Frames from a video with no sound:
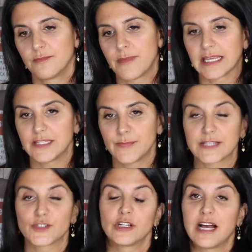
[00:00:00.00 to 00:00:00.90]
Maggie's
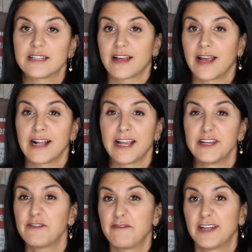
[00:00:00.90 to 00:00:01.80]
masterclass, I
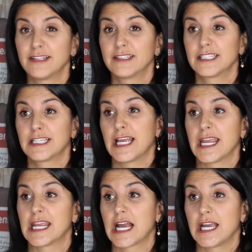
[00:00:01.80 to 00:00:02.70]
kind of felt
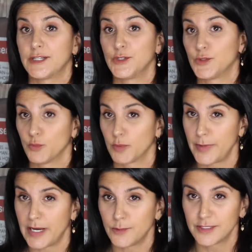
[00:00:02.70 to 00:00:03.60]
like I had new
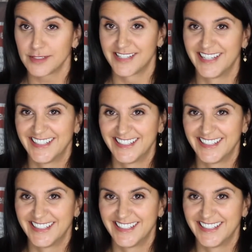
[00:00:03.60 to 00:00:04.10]
superpowers.